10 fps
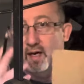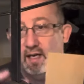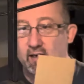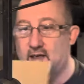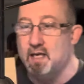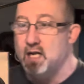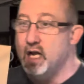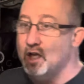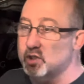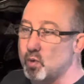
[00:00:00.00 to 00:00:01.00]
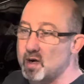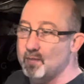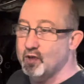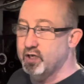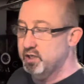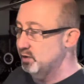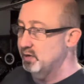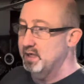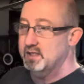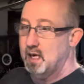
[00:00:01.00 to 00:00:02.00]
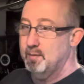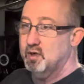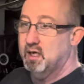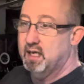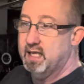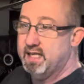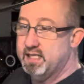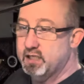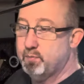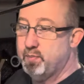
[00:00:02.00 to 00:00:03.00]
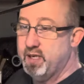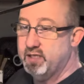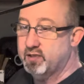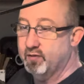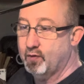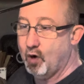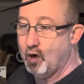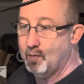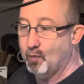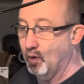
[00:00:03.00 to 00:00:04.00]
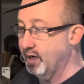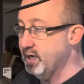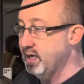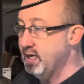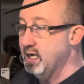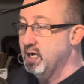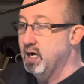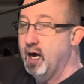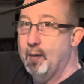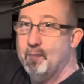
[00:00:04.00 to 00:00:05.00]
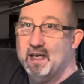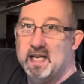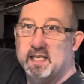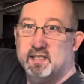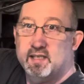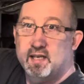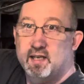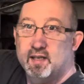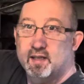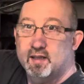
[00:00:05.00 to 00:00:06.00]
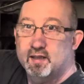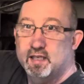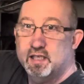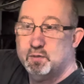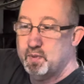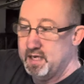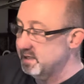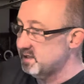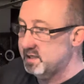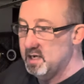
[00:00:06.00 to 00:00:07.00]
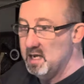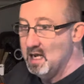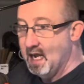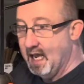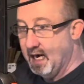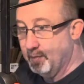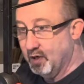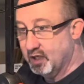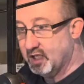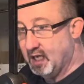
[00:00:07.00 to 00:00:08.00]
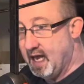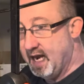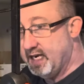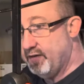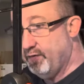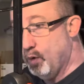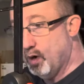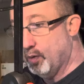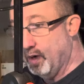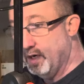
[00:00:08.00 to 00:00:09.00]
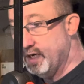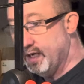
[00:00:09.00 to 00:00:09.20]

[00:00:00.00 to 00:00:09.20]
here. So what I'm gonna do is I'm gonna lay this piece of cardboard up against this piece and I'm gonna slide it forward